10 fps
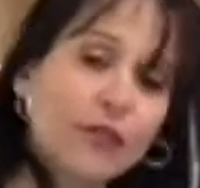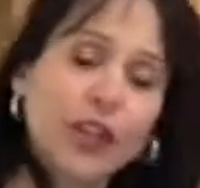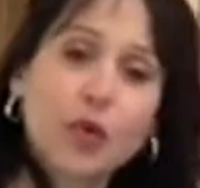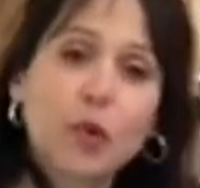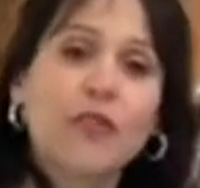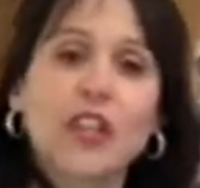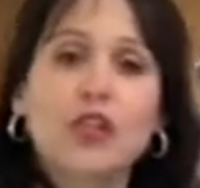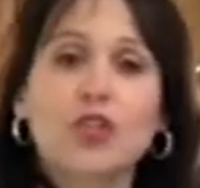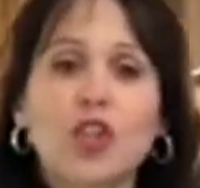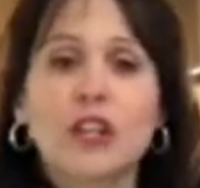French
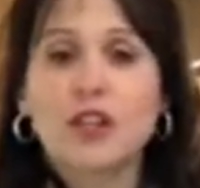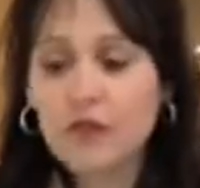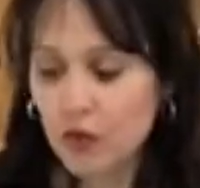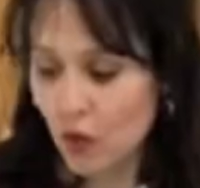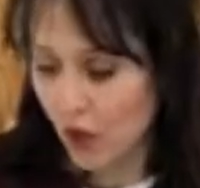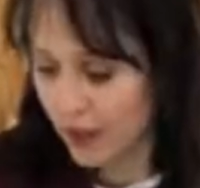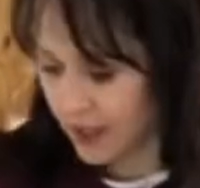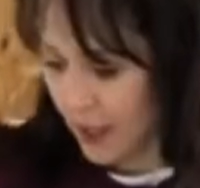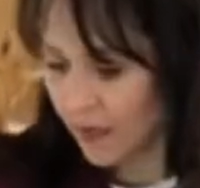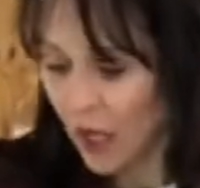Provincial chest of drawers.
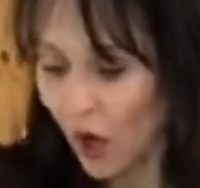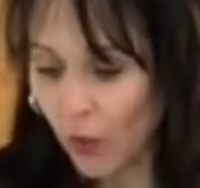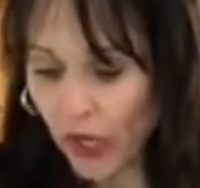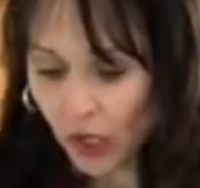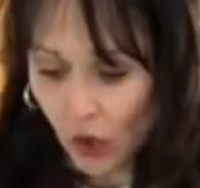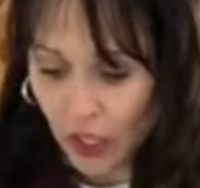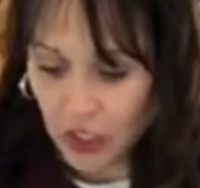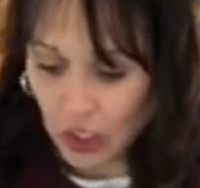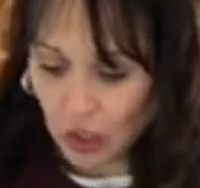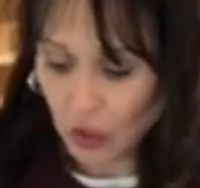We are going
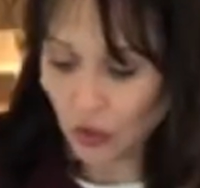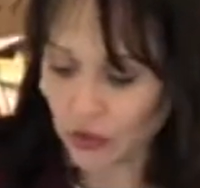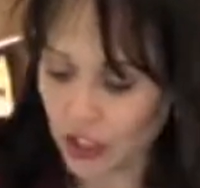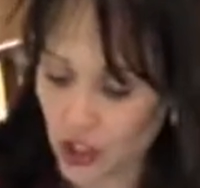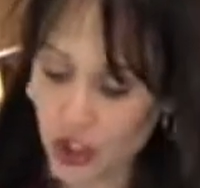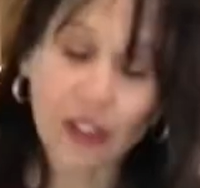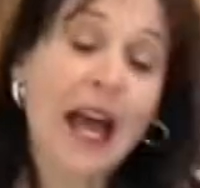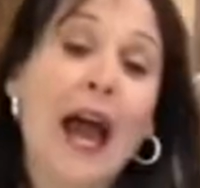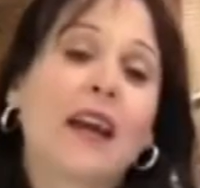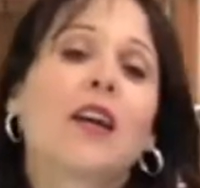to use
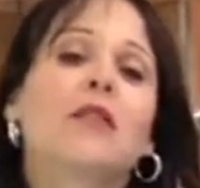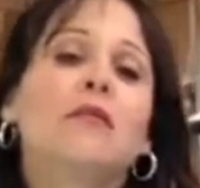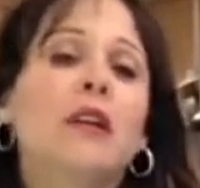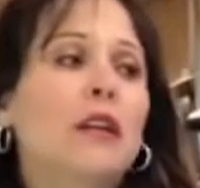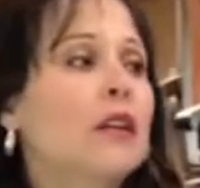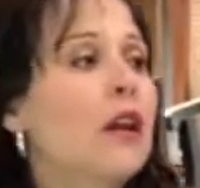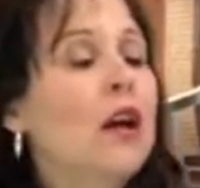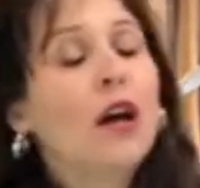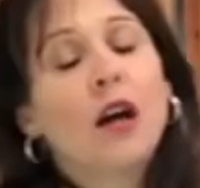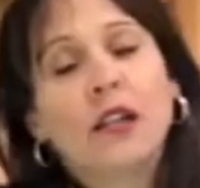shellac.
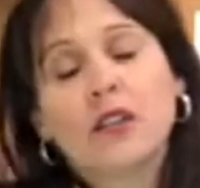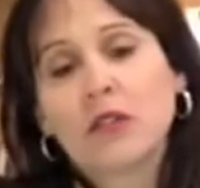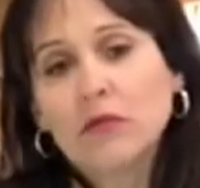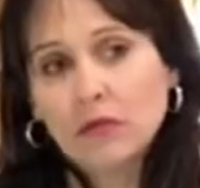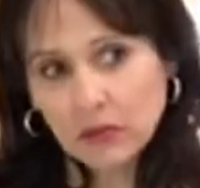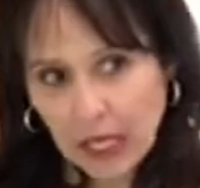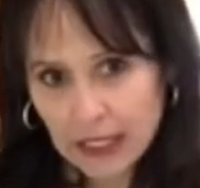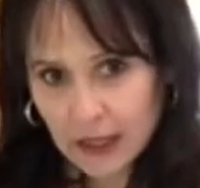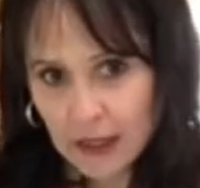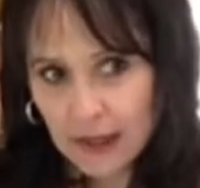I don't
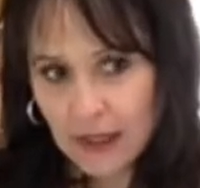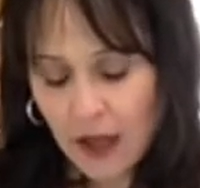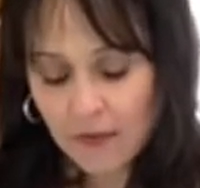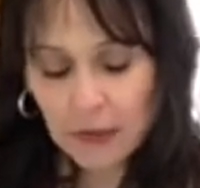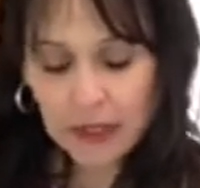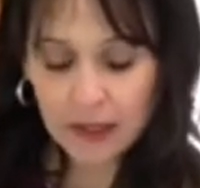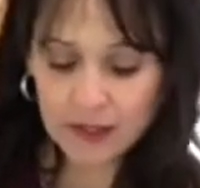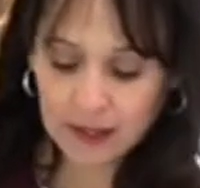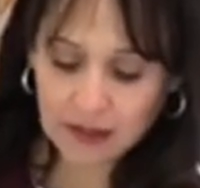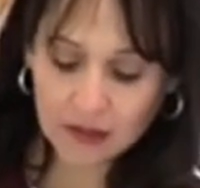like this stuff because
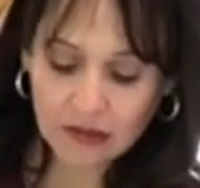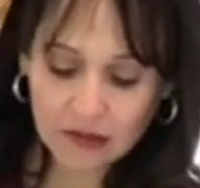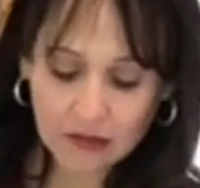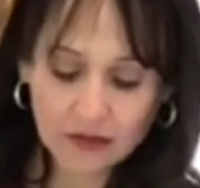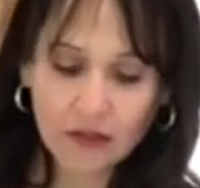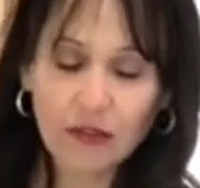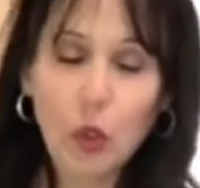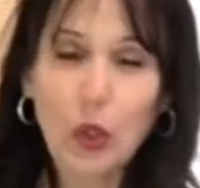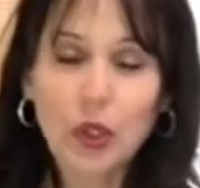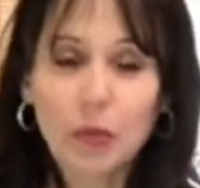it's
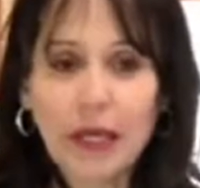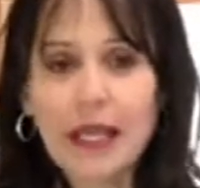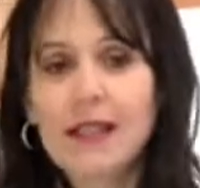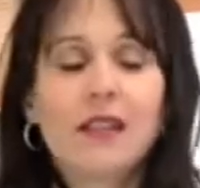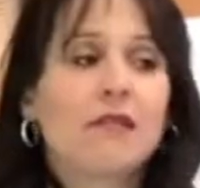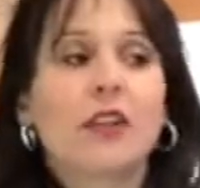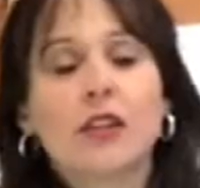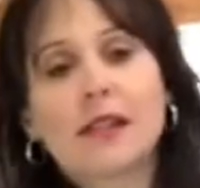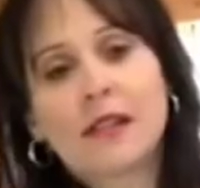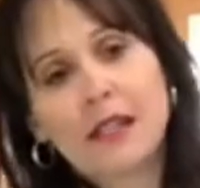oil-based and
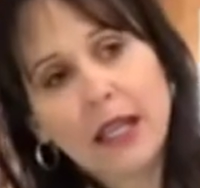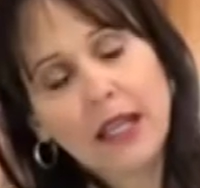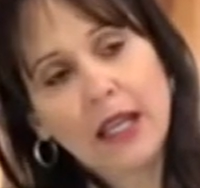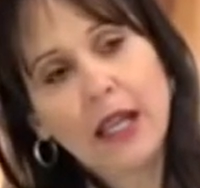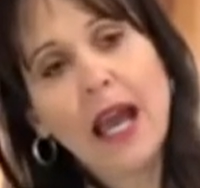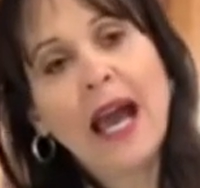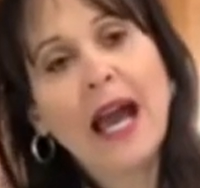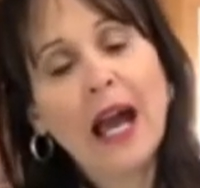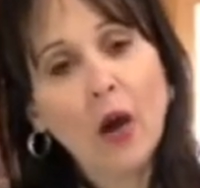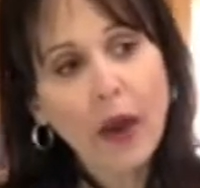very sticky.
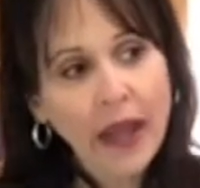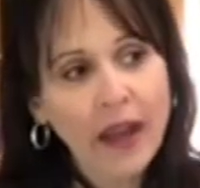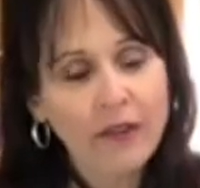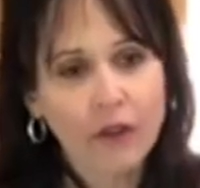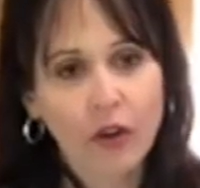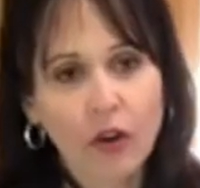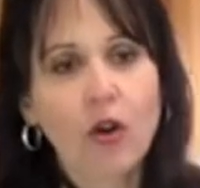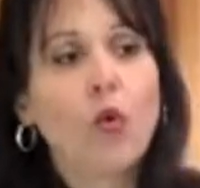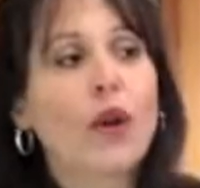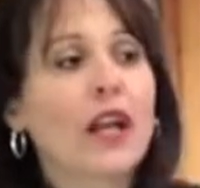However,
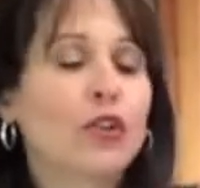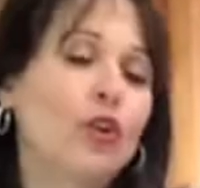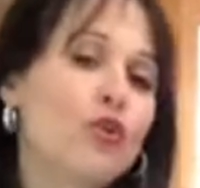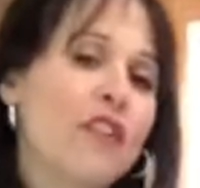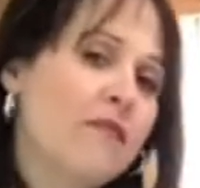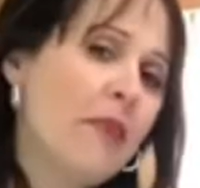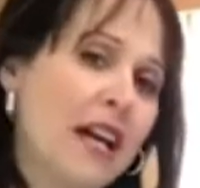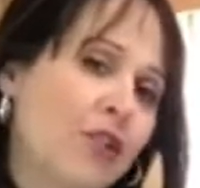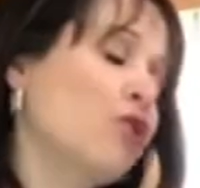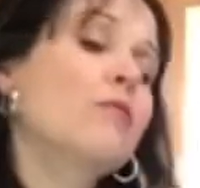when I told you I've
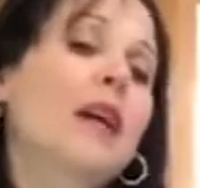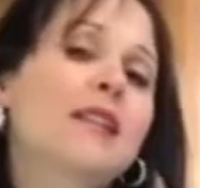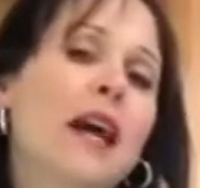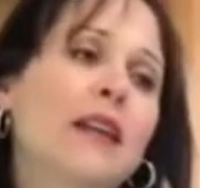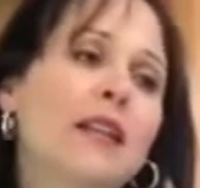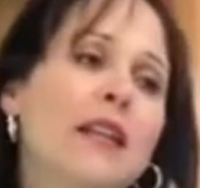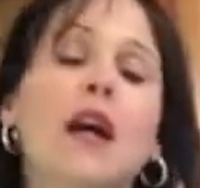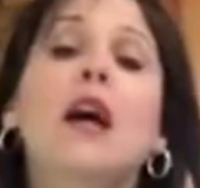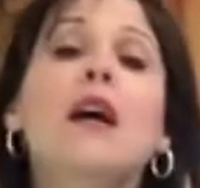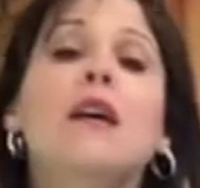mastered my technique,
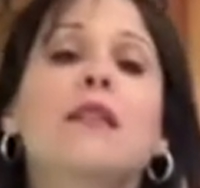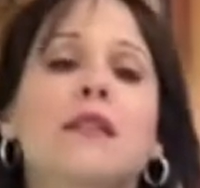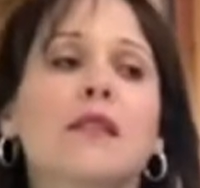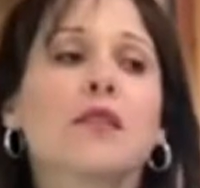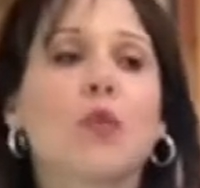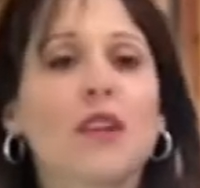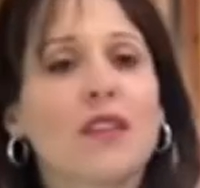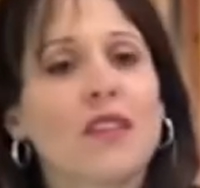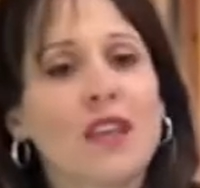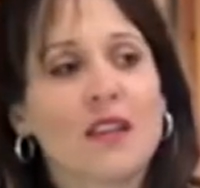this is one of
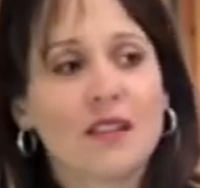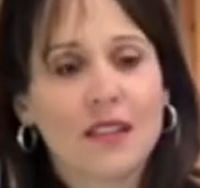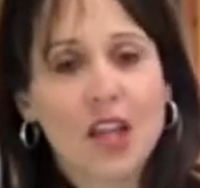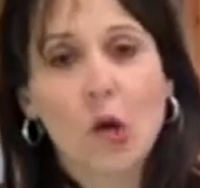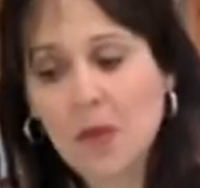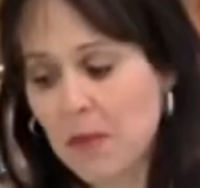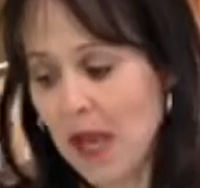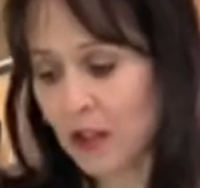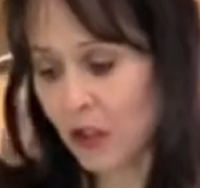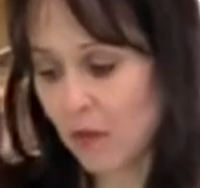the things that's helped me
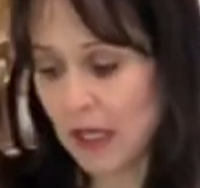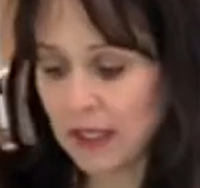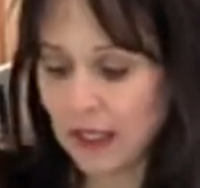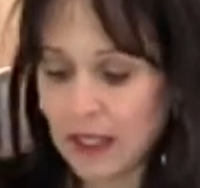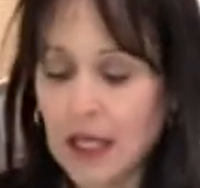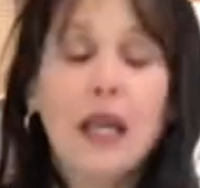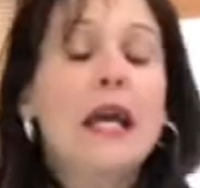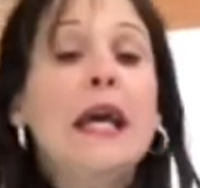master my technique.